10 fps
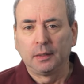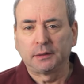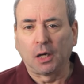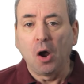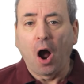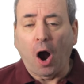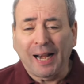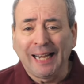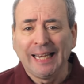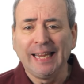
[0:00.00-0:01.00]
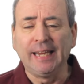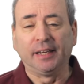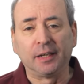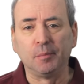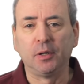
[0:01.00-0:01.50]
So
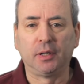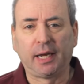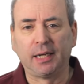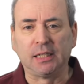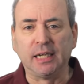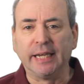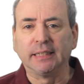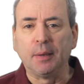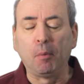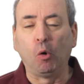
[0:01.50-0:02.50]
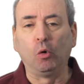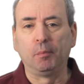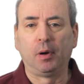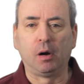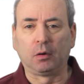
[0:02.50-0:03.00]
clearly, communication is an
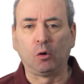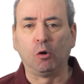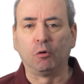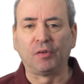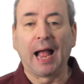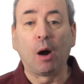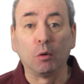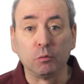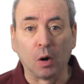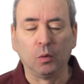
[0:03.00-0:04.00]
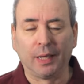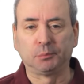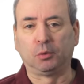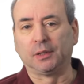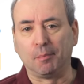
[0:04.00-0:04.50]
important part of our role as
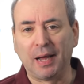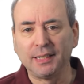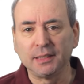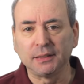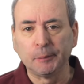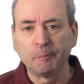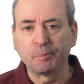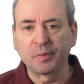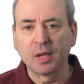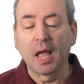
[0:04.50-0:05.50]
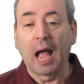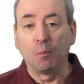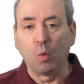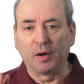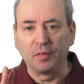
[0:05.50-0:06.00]
project managers.
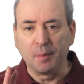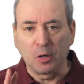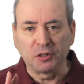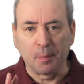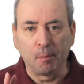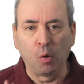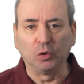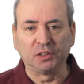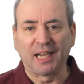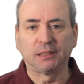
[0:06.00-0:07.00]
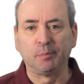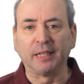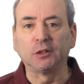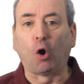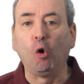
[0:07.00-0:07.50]
And one of the most important
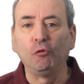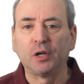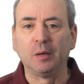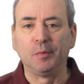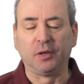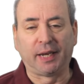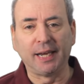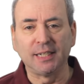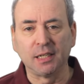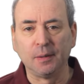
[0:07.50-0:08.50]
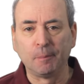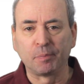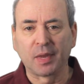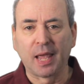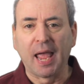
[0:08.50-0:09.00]
aspects of communication
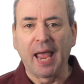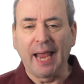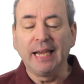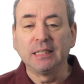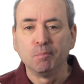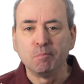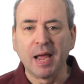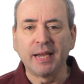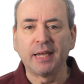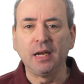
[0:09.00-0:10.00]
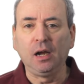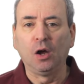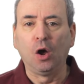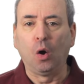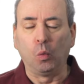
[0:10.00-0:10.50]
is making
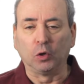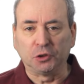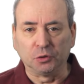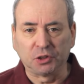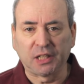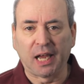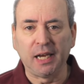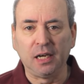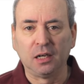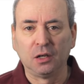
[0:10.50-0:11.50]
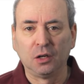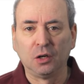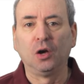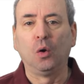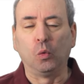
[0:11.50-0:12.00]
what you say,
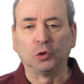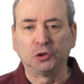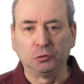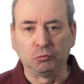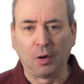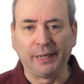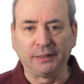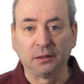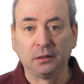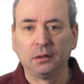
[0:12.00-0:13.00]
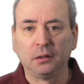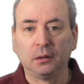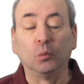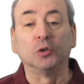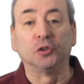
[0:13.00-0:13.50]
what you write,
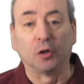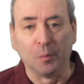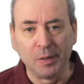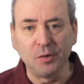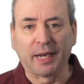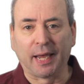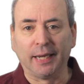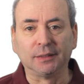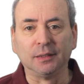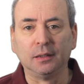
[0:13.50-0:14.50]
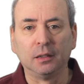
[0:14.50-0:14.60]
what you communicate